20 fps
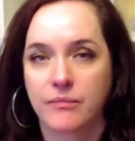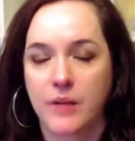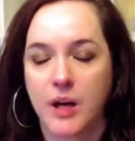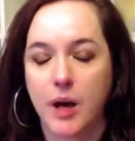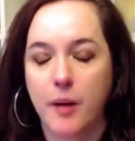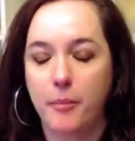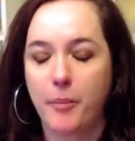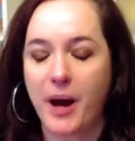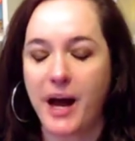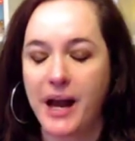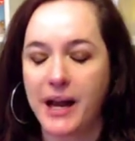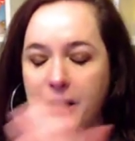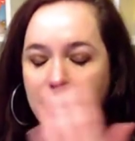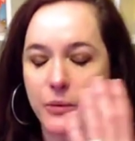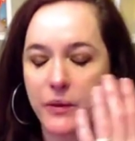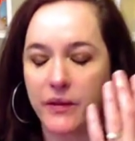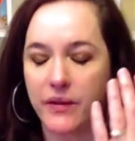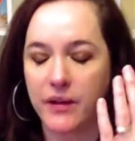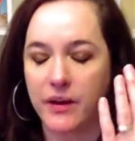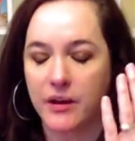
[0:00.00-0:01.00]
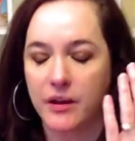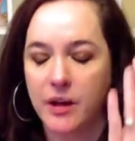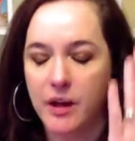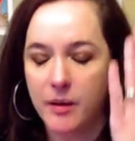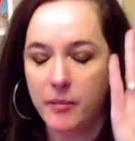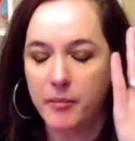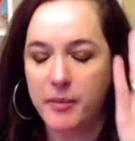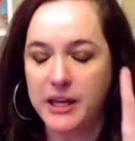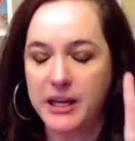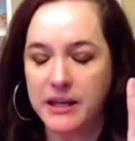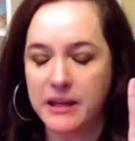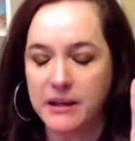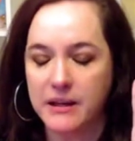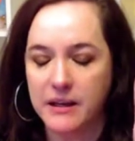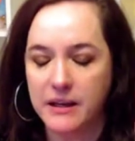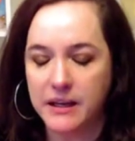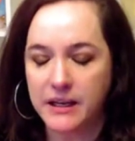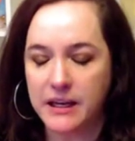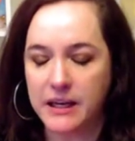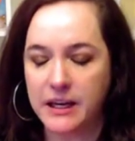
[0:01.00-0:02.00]
Abide with it. Be
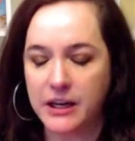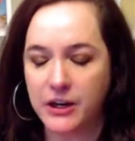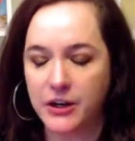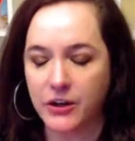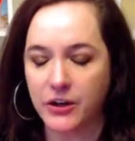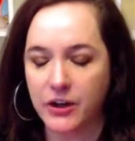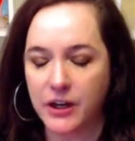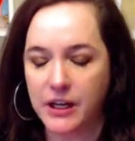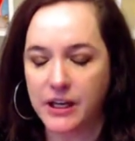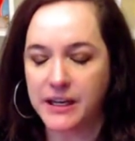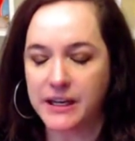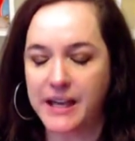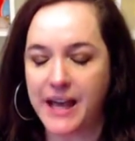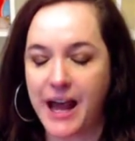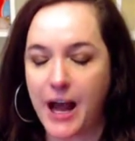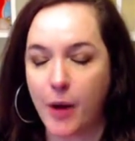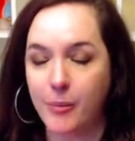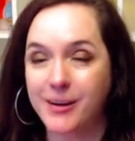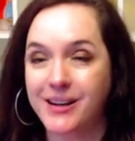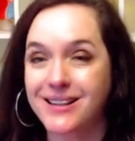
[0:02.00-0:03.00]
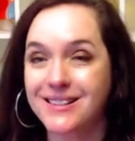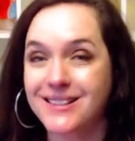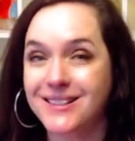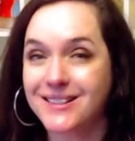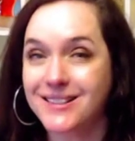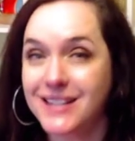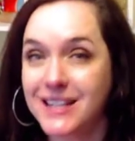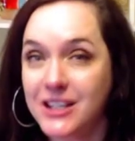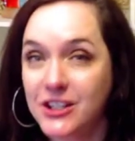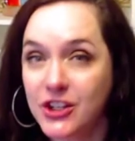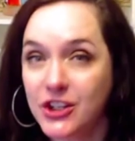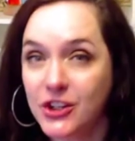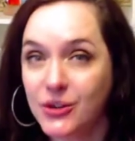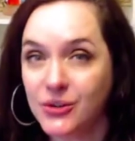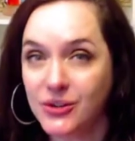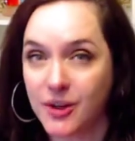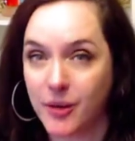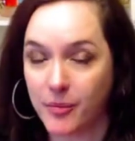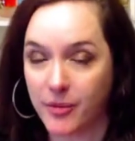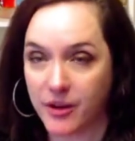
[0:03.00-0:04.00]
here now because it's teaching you
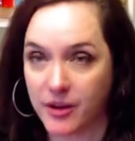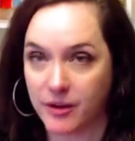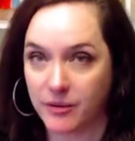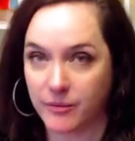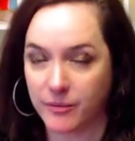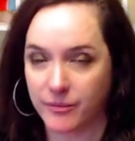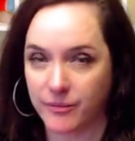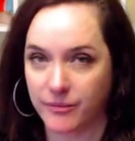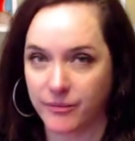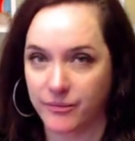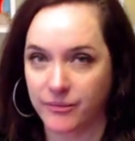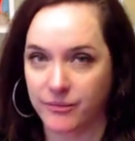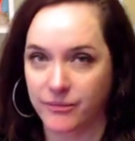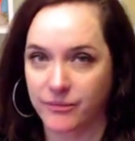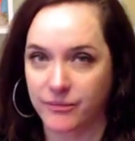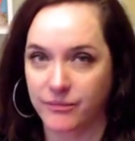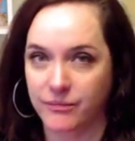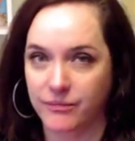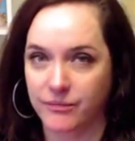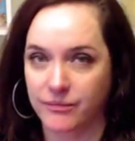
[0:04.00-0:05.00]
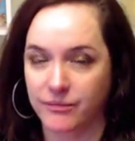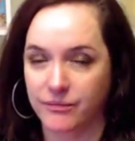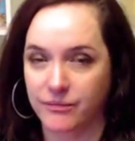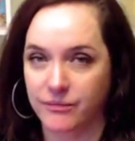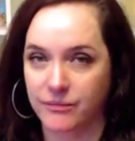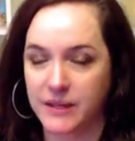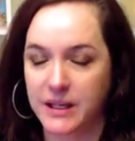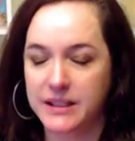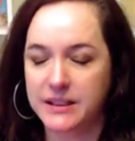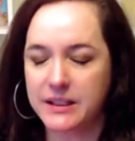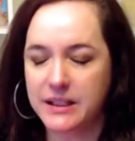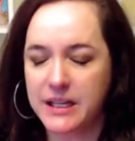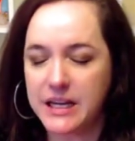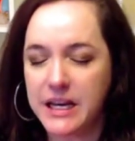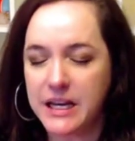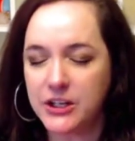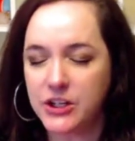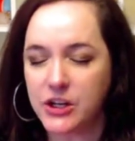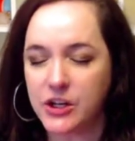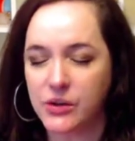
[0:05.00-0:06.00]
something. It's
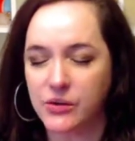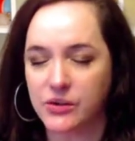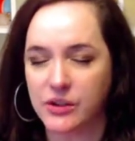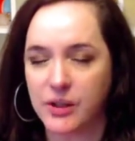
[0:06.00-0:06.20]
teaching you